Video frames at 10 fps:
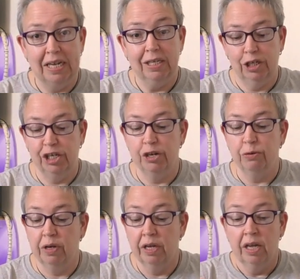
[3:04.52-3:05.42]
bass
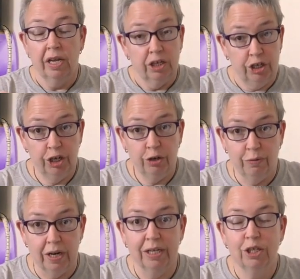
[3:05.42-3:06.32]
uke
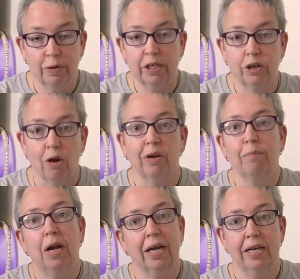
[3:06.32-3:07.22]
tuner switched on and
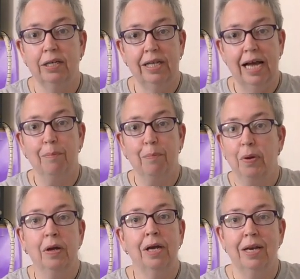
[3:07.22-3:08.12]
plug into the amp,
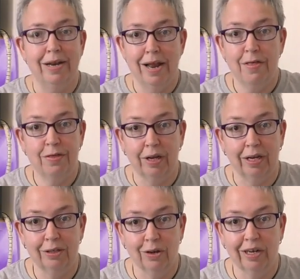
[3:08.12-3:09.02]
nothing
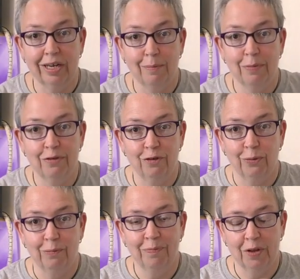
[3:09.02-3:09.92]
is going to come
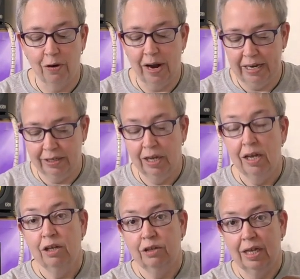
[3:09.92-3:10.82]
through. All right,
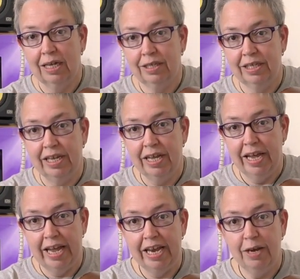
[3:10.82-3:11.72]
so that's the
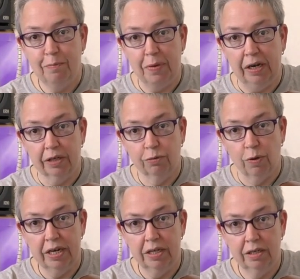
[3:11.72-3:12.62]
inbuilt
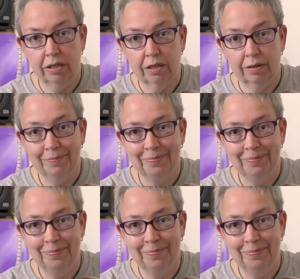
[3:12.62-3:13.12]
ones.